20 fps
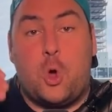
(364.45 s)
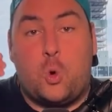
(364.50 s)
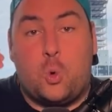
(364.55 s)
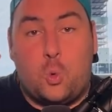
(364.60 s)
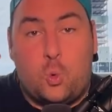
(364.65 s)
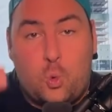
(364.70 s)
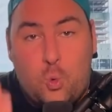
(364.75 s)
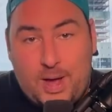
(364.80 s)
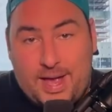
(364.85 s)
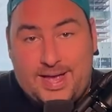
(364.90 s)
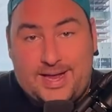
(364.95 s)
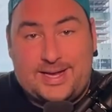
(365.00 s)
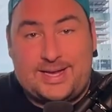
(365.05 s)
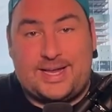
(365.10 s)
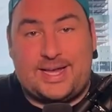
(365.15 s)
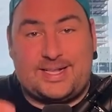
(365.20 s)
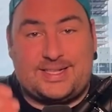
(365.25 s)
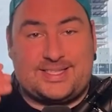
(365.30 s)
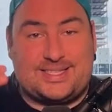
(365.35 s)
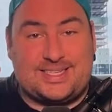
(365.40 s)
win
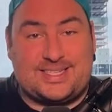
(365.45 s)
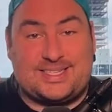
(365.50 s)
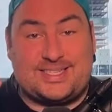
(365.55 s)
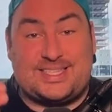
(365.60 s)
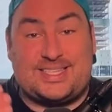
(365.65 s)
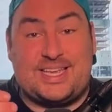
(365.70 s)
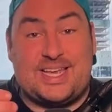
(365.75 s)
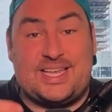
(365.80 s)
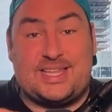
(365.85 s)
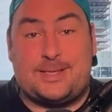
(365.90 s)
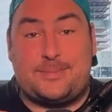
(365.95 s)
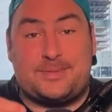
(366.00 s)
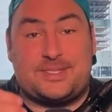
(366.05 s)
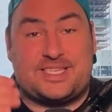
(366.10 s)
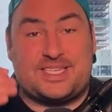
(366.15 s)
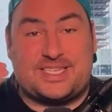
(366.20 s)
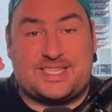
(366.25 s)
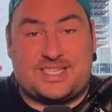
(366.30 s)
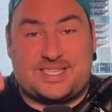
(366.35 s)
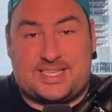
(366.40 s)
and seeing them
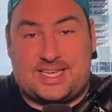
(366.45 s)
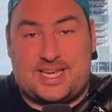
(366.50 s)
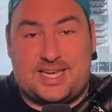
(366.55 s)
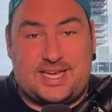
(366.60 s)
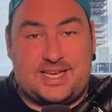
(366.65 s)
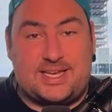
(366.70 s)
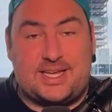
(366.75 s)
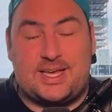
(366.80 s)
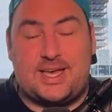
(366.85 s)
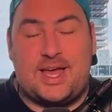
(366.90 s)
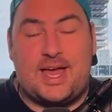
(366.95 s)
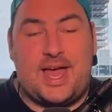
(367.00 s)
succeed